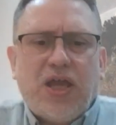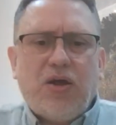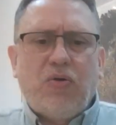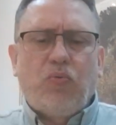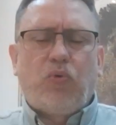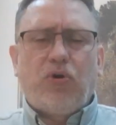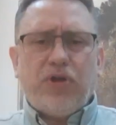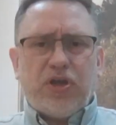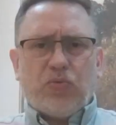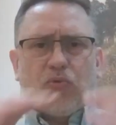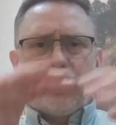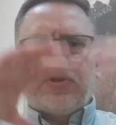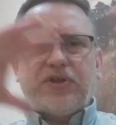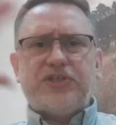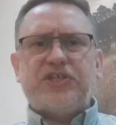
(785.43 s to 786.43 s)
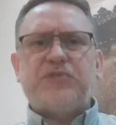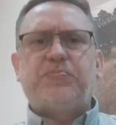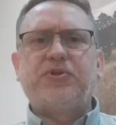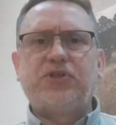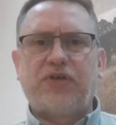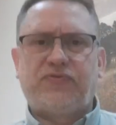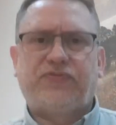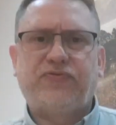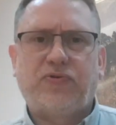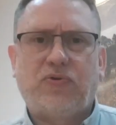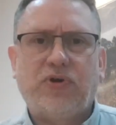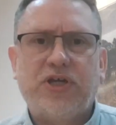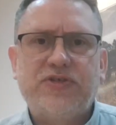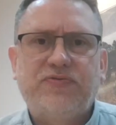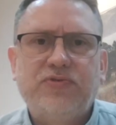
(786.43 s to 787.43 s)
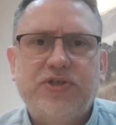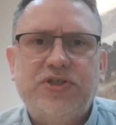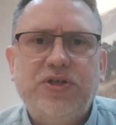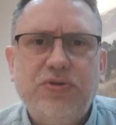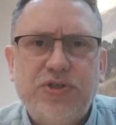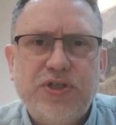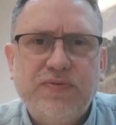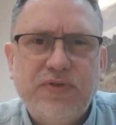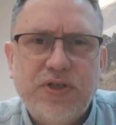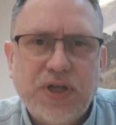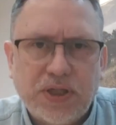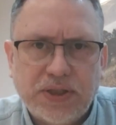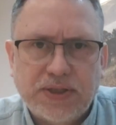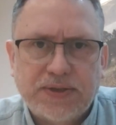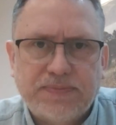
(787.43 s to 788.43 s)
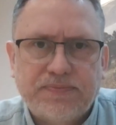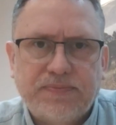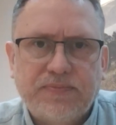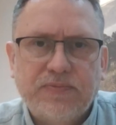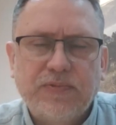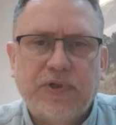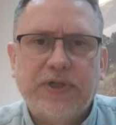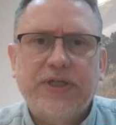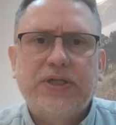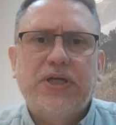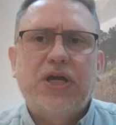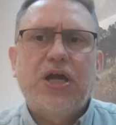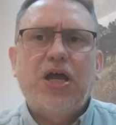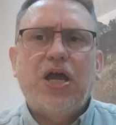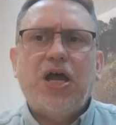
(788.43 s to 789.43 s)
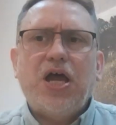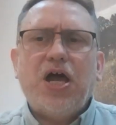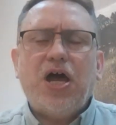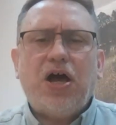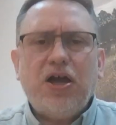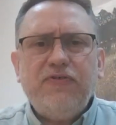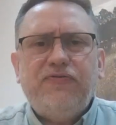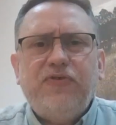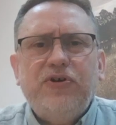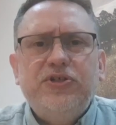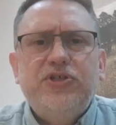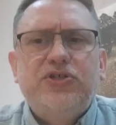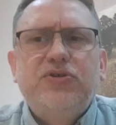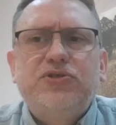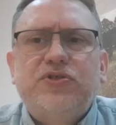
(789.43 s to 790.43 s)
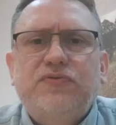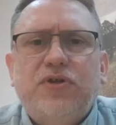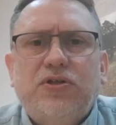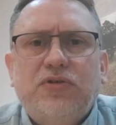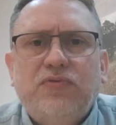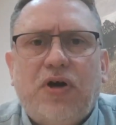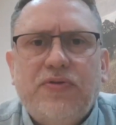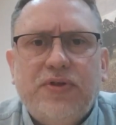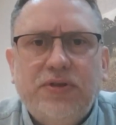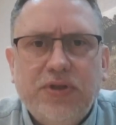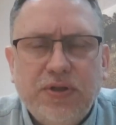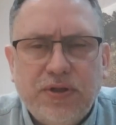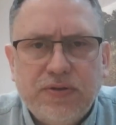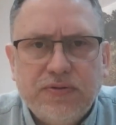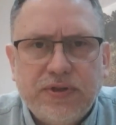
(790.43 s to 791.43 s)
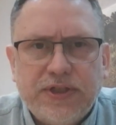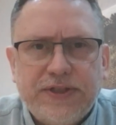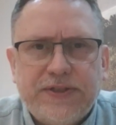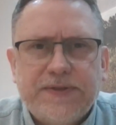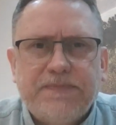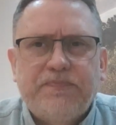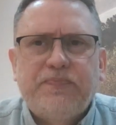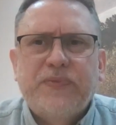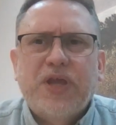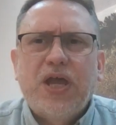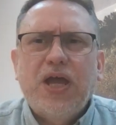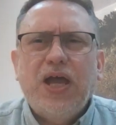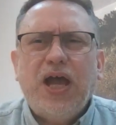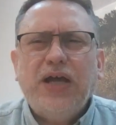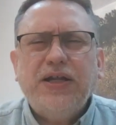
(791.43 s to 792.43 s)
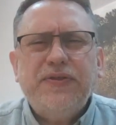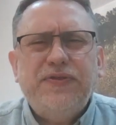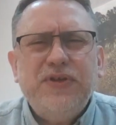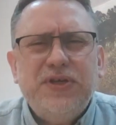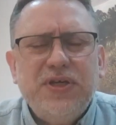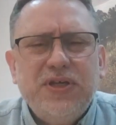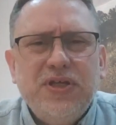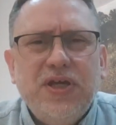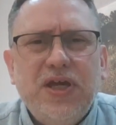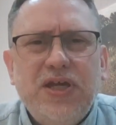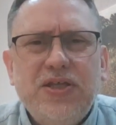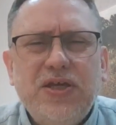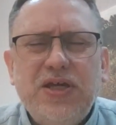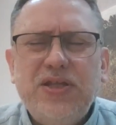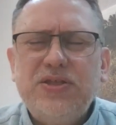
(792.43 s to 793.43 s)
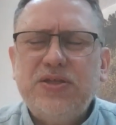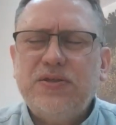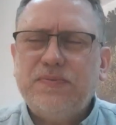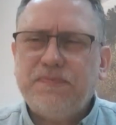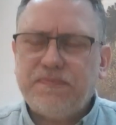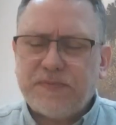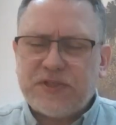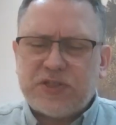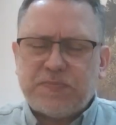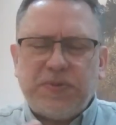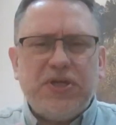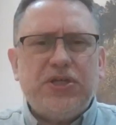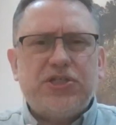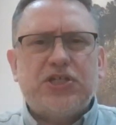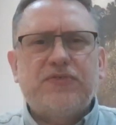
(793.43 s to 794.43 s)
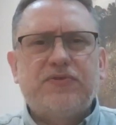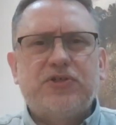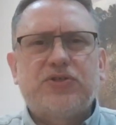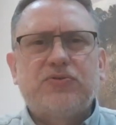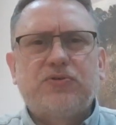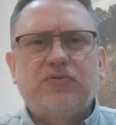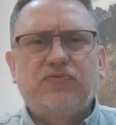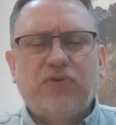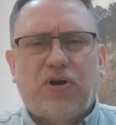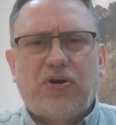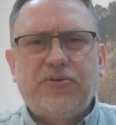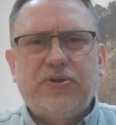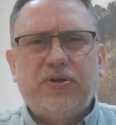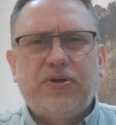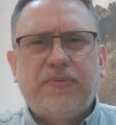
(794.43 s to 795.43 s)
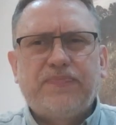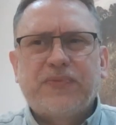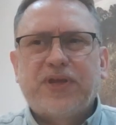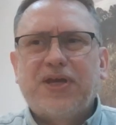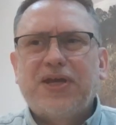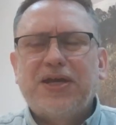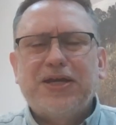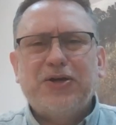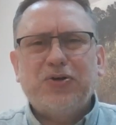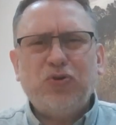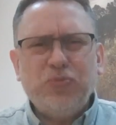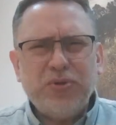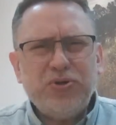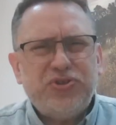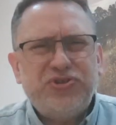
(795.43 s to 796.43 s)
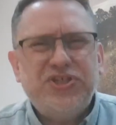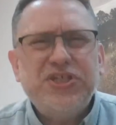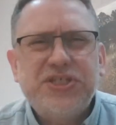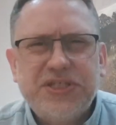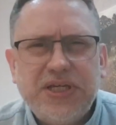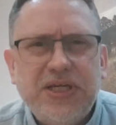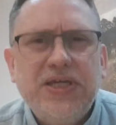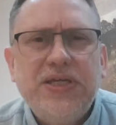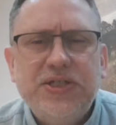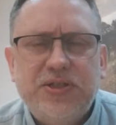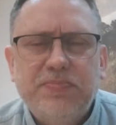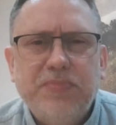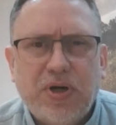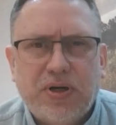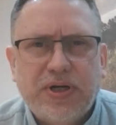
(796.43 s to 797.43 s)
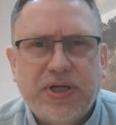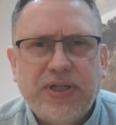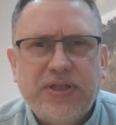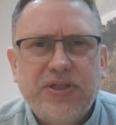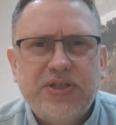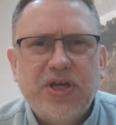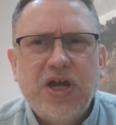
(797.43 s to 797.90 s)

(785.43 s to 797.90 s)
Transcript: one of the things he's beloved for is for his use of colour, right? I find his use of colour rather lurid. And I think it speaks of a sort of rather almost diseased mind.